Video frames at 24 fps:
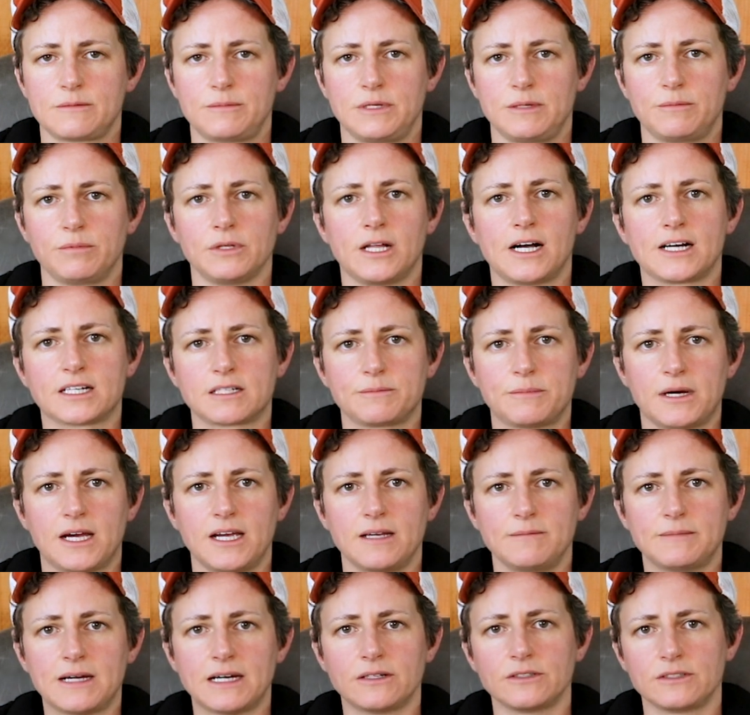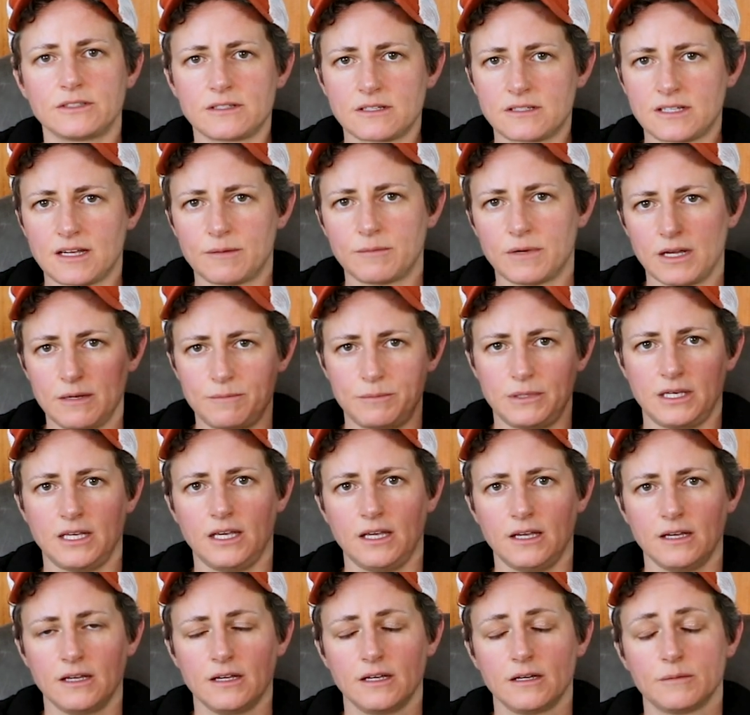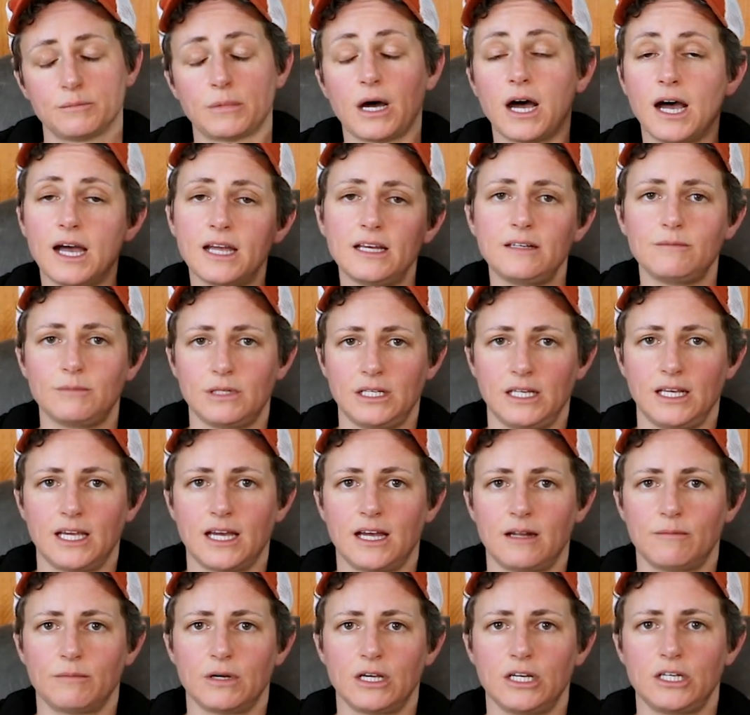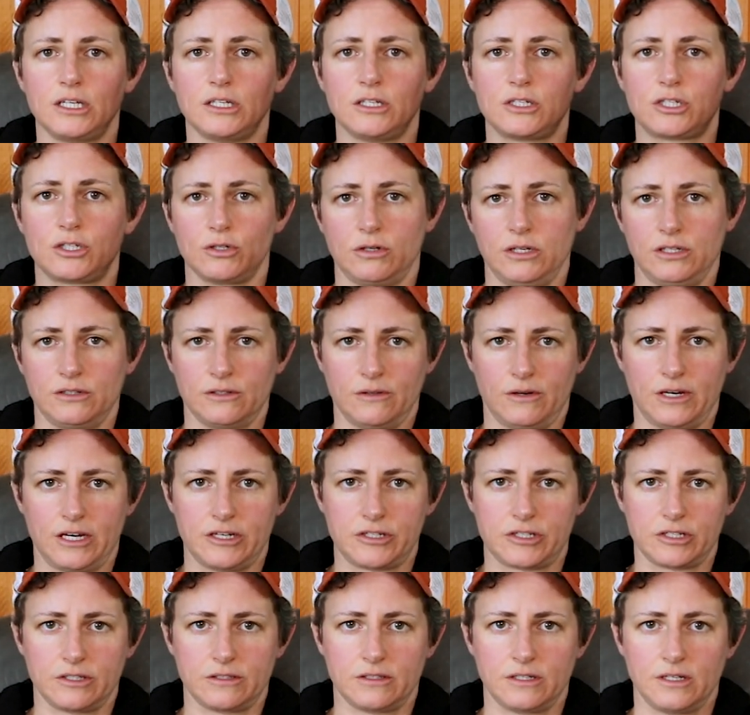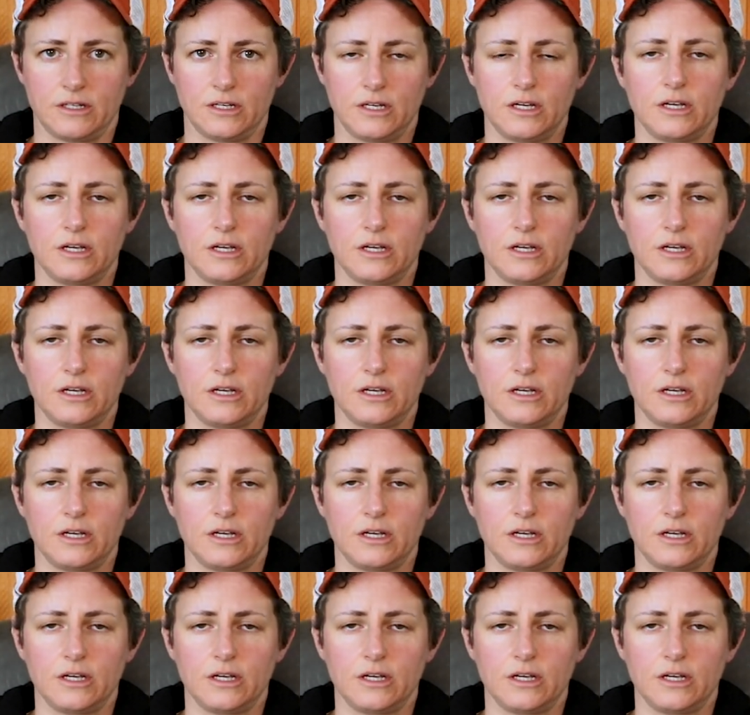to be blocked by mountains that might be behind me at my shooting location.